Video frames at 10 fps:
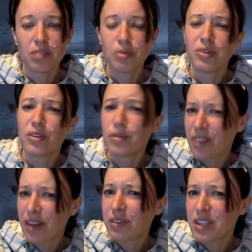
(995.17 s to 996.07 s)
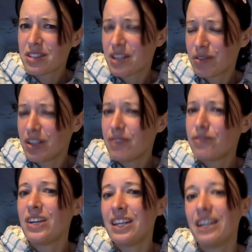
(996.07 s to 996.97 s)
but without necessarily
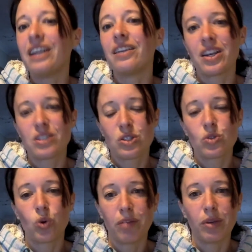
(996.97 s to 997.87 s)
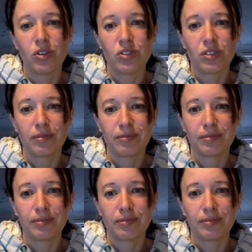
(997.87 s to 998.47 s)
feeling that strong emotion.